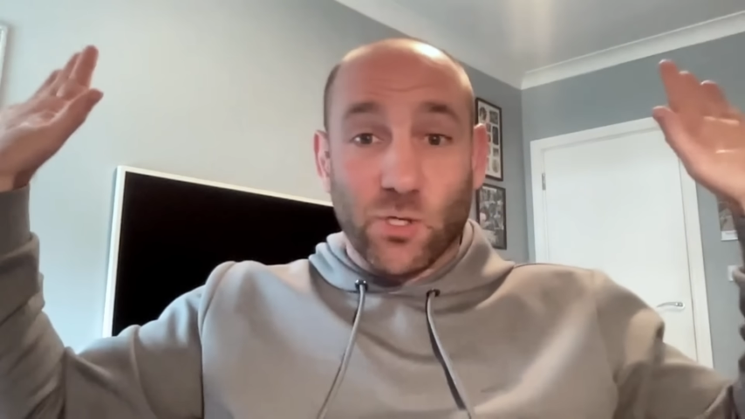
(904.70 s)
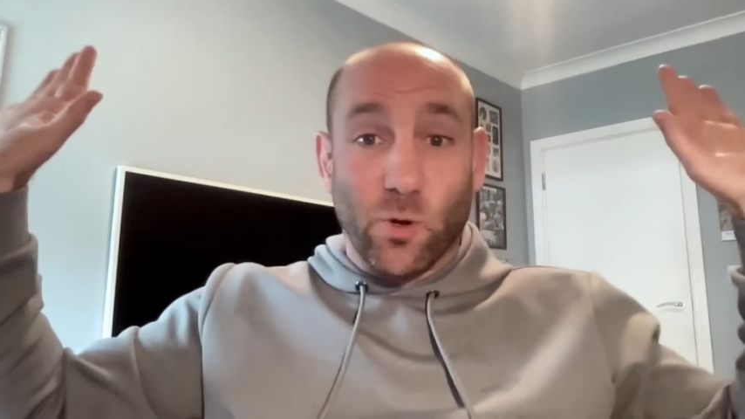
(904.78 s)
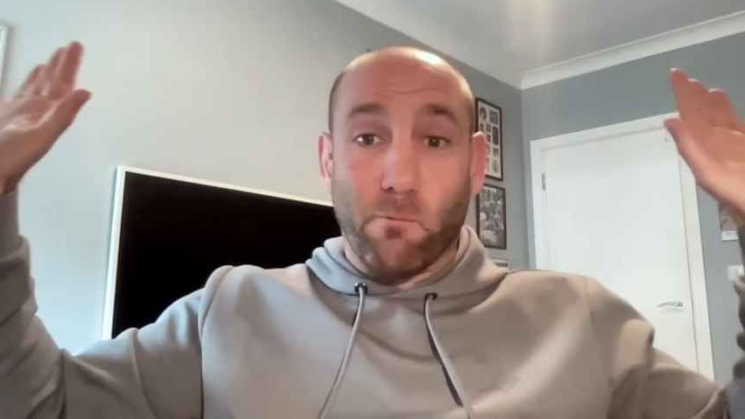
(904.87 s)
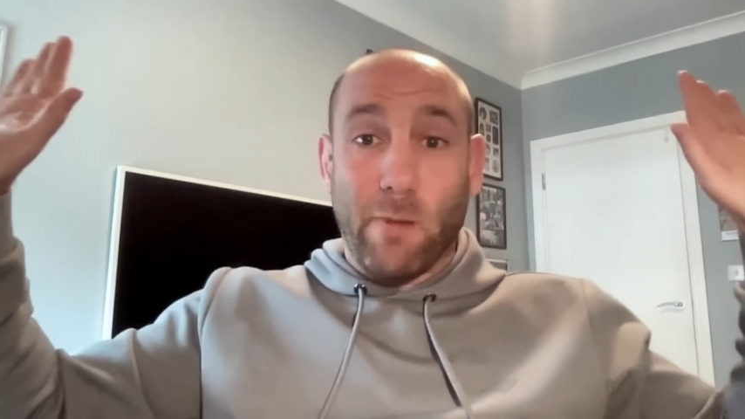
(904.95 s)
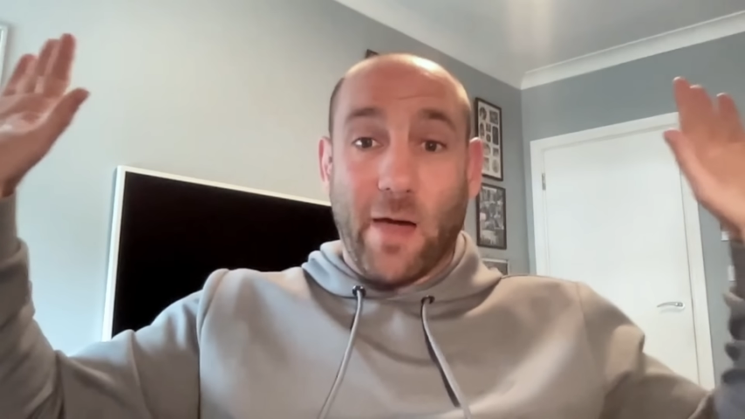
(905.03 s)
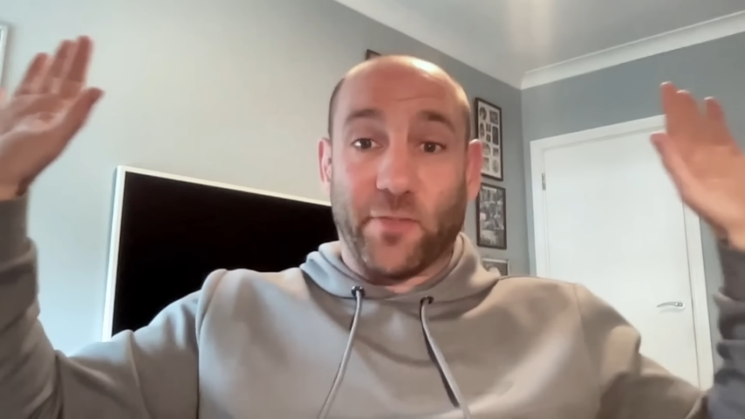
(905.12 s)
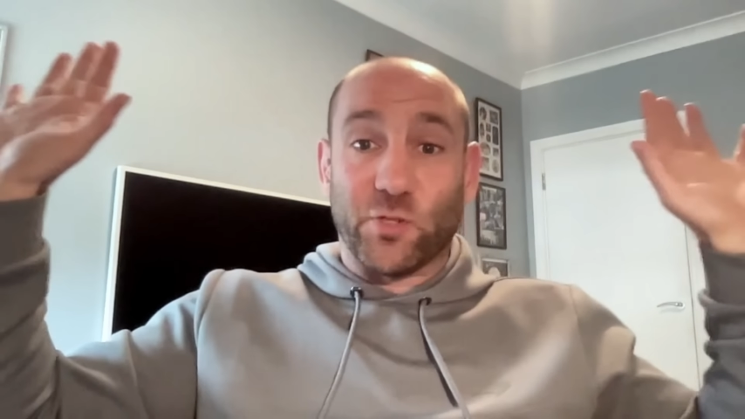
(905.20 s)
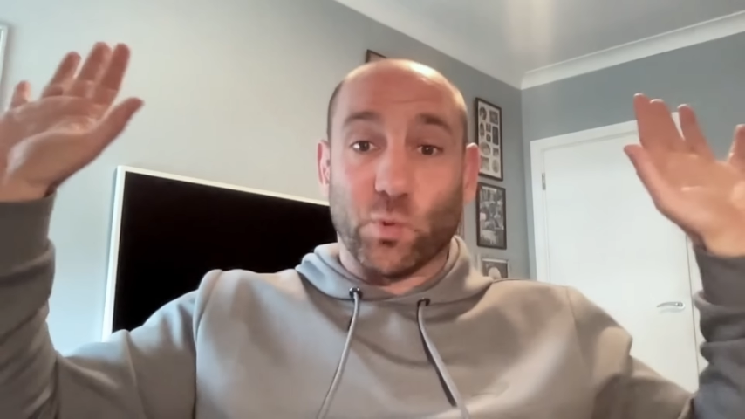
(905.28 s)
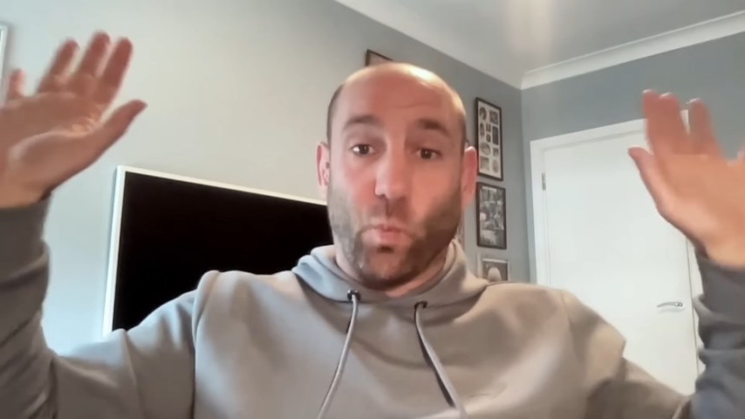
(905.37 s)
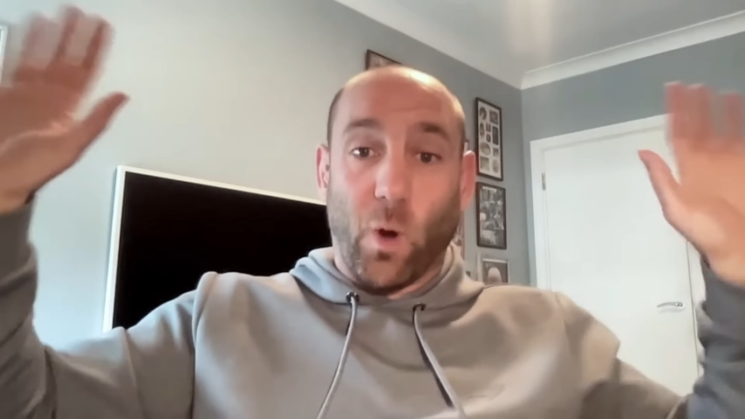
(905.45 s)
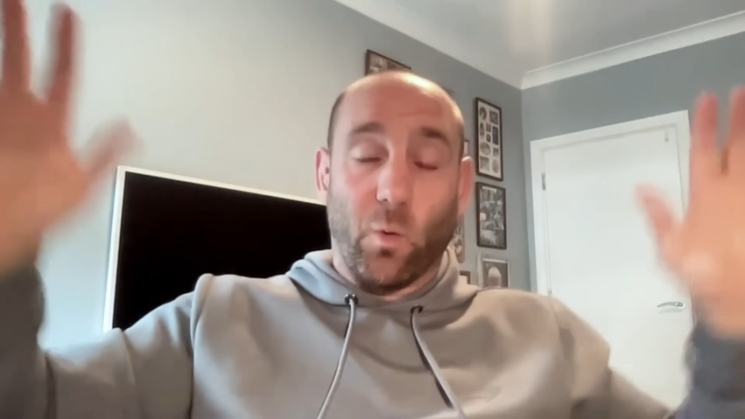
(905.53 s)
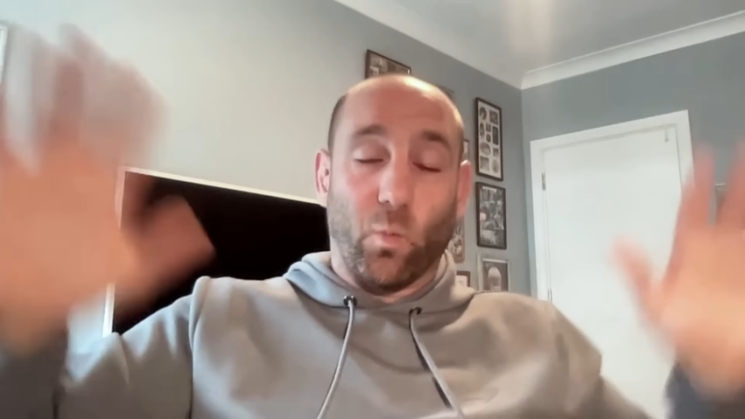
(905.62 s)
your maths
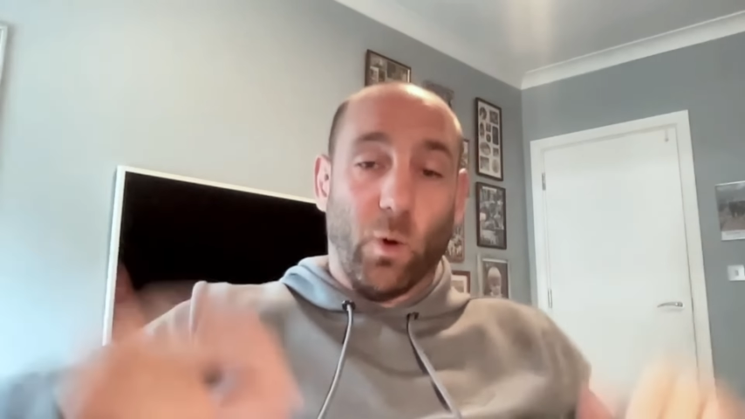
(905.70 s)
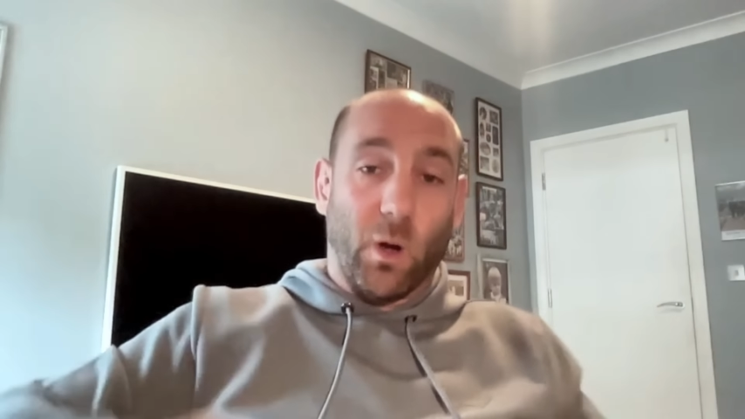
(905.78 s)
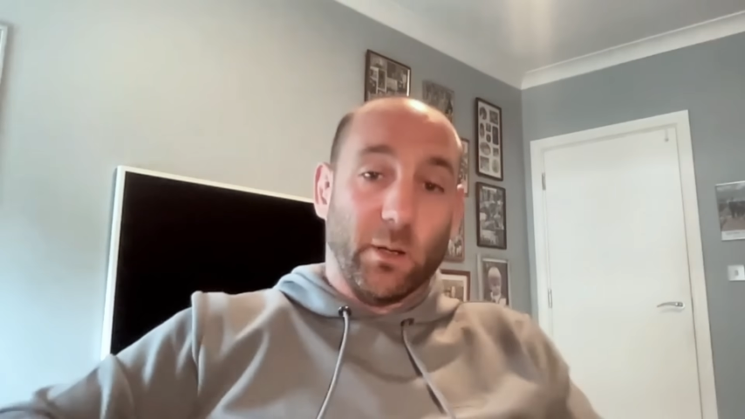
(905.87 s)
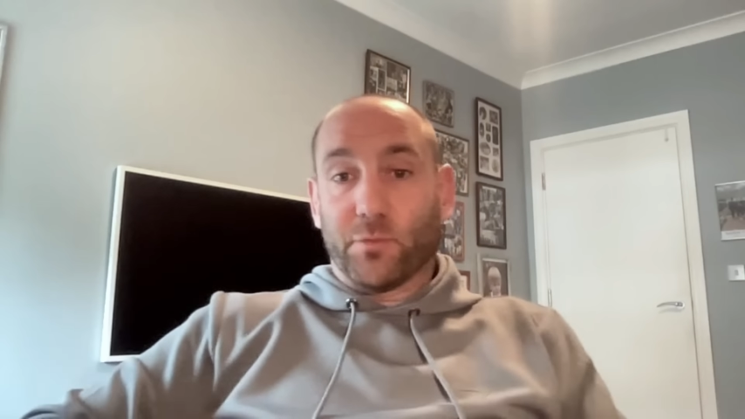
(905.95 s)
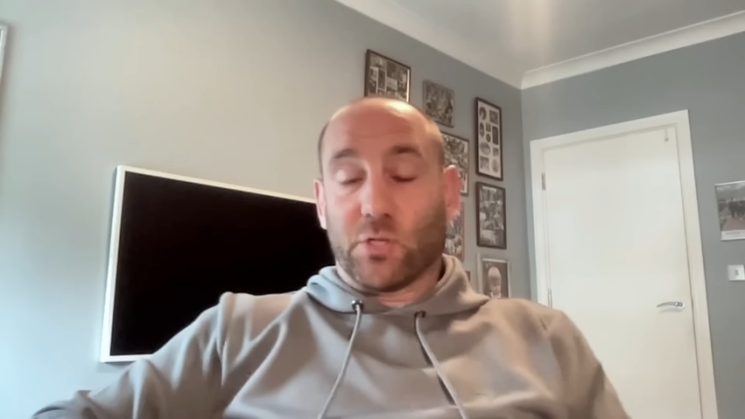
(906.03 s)
won't work.